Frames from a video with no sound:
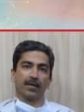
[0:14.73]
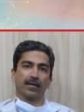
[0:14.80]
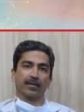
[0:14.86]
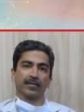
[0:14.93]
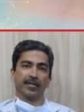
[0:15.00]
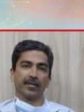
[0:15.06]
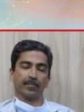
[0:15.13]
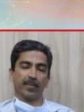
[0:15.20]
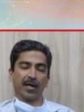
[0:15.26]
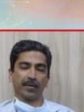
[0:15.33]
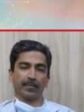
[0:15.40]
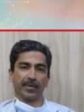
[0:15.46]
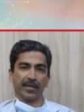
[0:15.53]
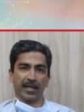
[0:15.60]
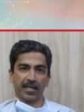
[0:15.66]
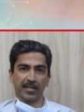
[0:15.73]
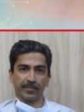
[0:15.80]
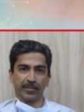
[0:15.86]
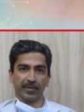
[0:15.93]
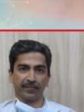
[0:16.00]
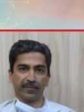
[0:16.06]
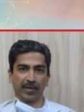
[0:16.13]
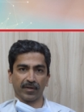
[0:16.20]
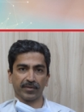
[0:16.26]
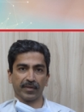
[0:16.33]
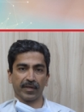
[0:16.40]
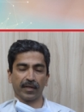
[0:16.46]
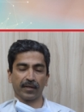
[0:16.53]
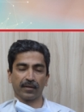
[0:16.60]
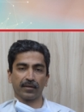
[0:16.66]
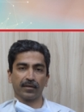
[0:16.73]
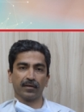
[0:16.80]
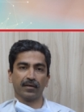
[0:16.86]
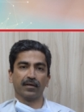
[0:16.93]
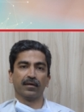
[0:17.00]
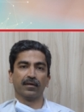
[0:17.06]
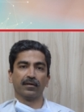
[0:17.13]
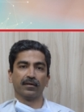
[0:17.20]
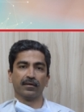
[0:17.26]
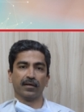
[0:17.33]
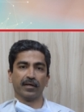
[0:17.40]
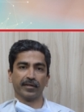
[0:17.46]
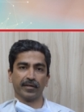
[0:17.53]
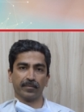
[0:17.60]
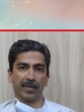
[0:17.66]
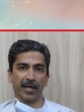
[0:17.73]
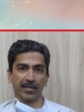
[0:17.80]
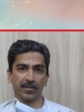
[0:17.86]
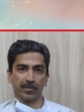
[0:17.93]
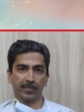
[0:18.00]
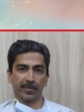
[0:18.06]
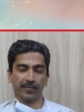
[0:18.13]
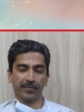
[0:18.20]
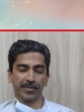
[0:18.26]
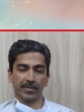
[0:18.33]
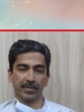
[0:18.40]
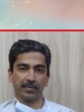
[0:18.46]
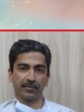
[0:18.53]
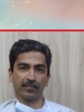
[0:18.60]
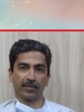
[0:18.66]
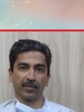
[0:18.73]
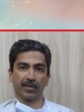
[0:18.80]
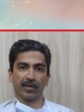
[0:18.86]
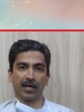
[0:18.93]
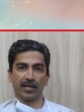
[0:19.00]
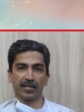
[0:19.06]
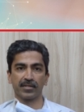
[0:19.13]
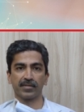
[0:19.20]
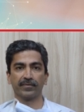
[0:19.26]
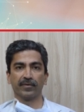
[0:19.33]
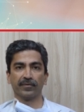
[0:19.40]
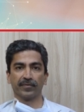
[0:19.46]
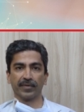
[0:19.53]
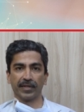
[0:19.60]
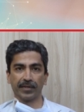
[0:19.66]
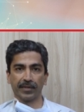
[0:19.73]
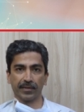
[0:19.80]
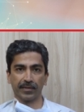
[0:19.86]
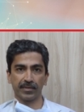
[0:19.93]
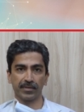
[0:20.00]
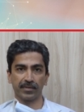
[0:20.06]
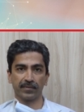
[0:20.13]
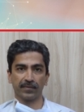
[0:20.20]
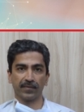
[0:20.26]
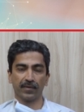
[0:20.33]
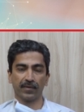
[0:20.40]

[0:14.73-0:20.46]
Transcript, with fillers: The department has been functioning uh, under my supervision for the last fifteen years.